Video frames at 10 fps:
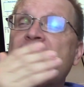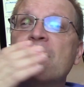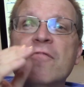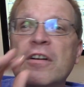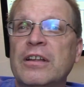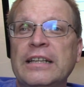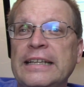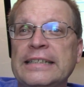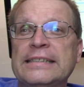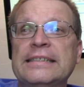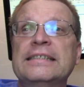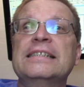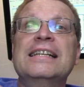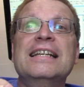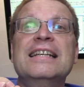very least,
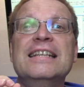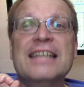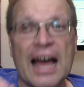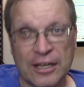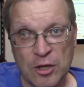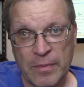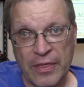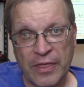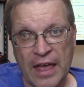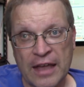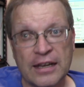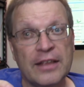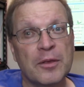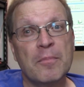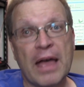document that
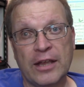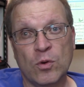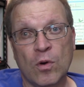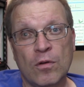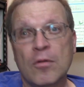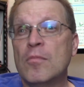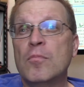in the manual,